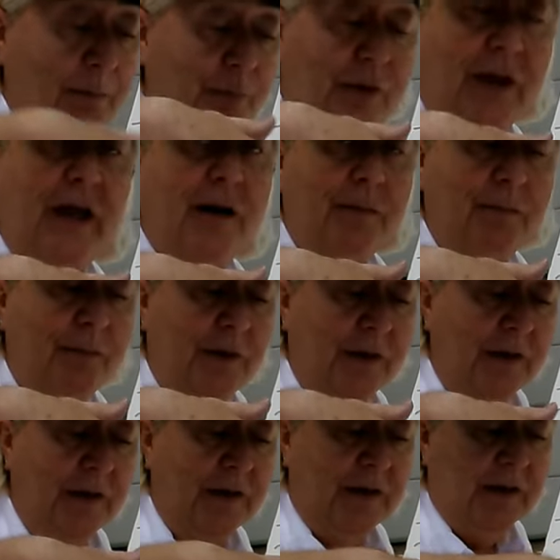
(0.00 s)
plenum,
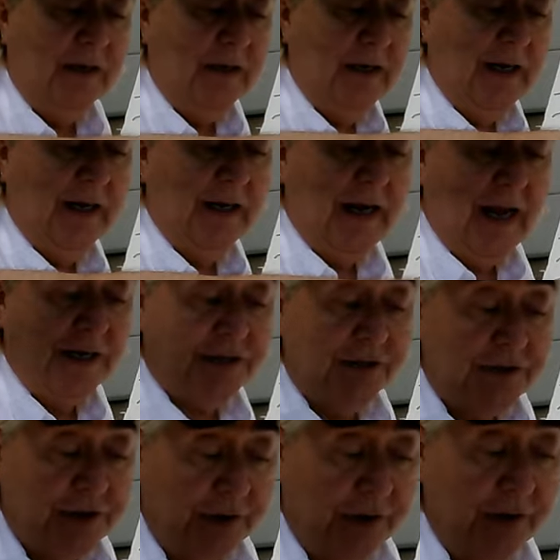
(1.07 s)
it has to
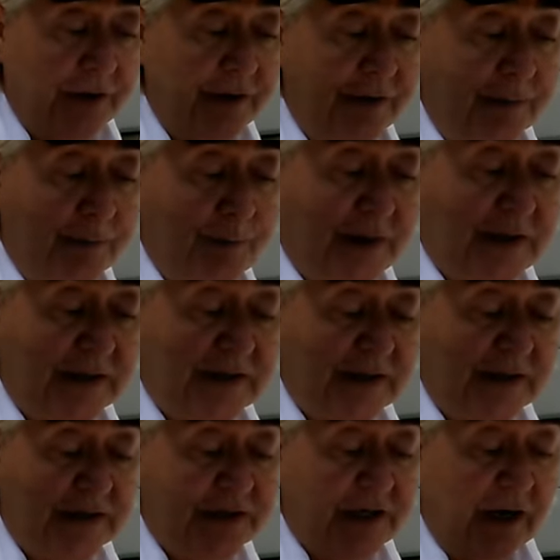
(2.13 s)
turn because of
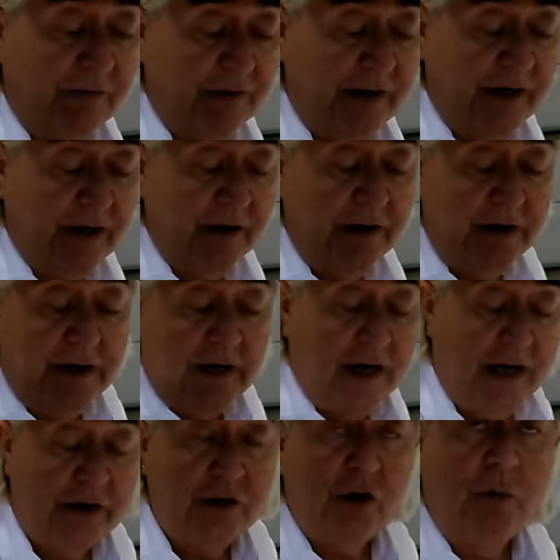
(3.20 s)
this cover here
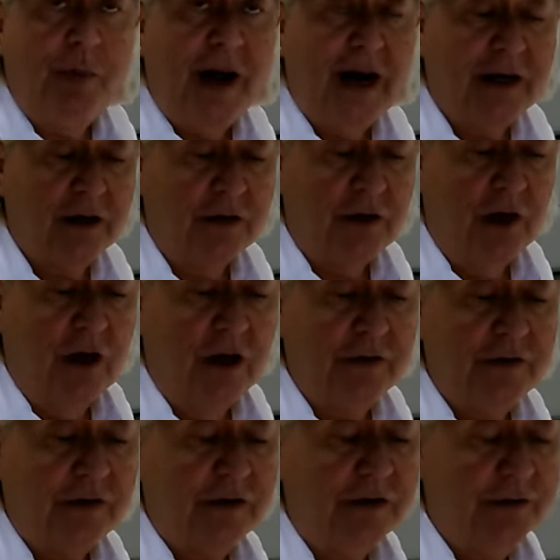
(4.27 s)
and go back
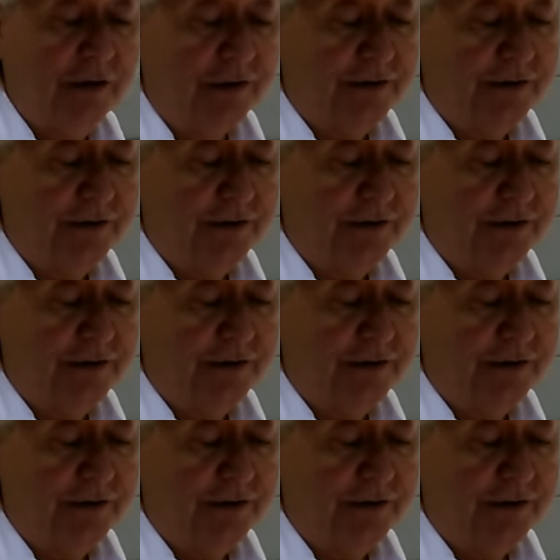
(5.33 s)
along the control